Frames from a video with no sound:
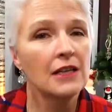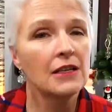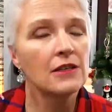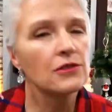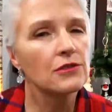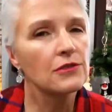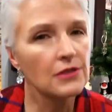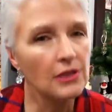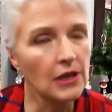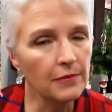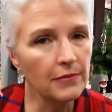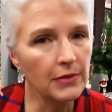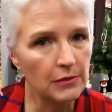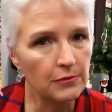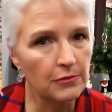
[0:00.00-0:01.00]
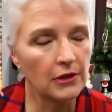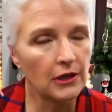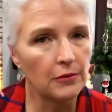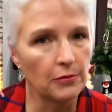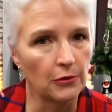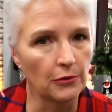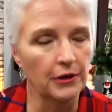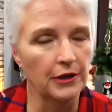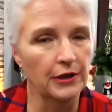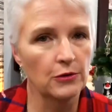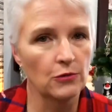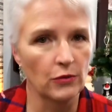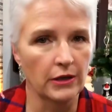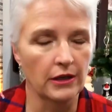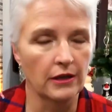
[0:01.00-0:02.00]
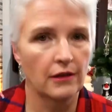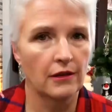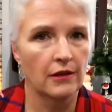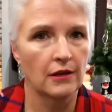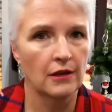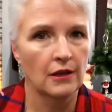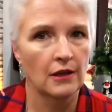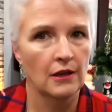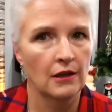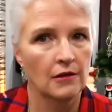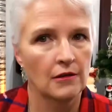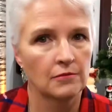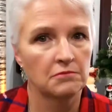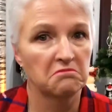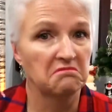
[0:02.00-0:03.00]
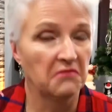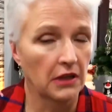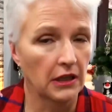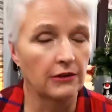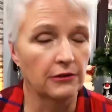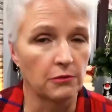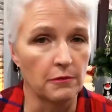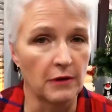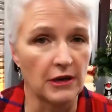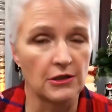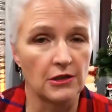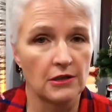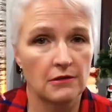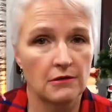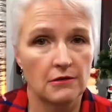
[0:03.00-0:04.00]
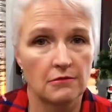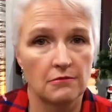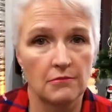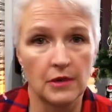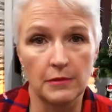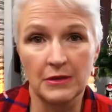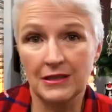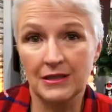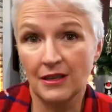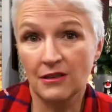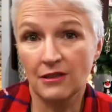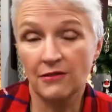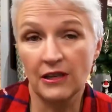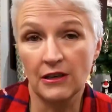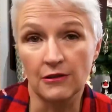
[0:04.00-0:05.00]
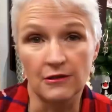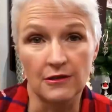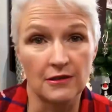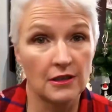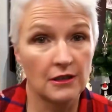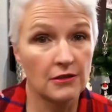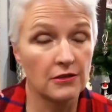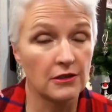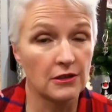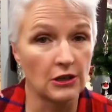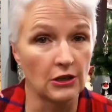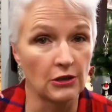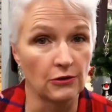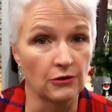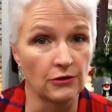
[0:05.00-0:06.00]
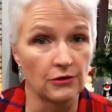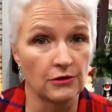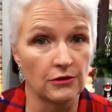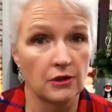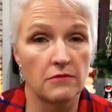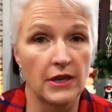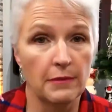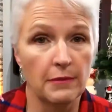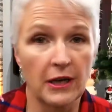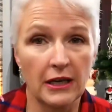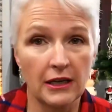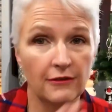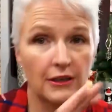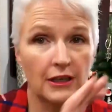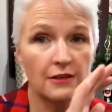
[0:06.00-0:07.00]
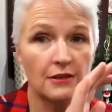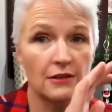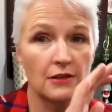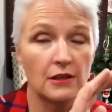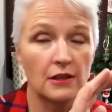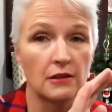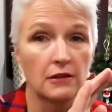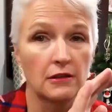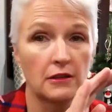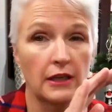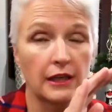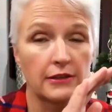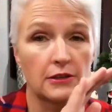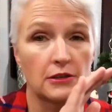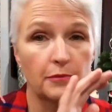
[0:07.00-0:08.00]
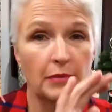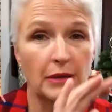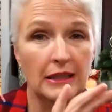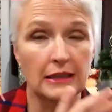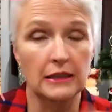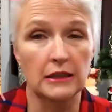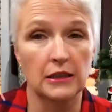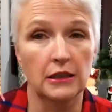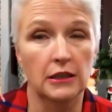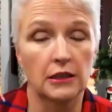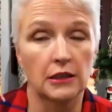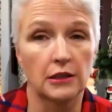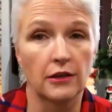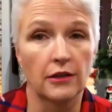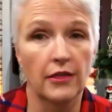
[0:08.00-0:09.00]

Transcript: So some people are born with, as we mentioned, maybe 6 fingers, 6 toes. They might have a little extra pinky here.